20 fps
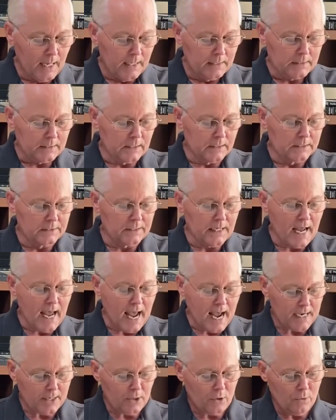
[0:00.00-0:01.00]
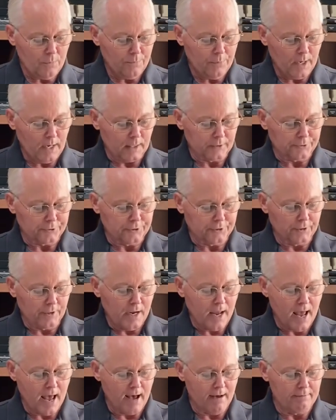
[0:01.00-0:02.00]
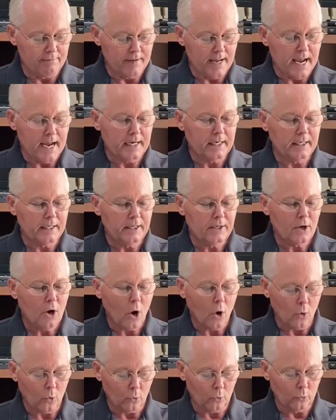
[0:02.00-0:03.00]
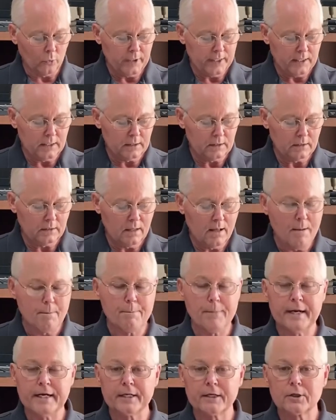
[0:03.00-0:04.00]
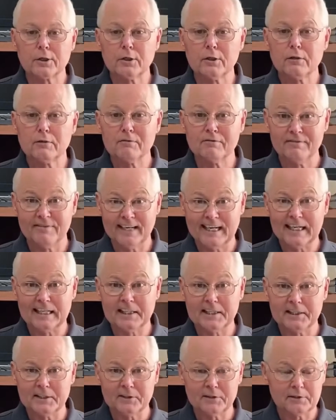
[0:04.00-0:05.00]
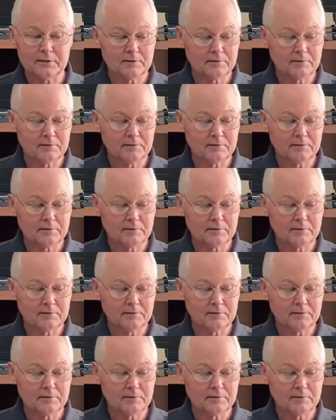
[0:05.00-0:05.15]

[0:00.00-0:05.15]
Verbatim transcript: Does acupuncture have any real medical value?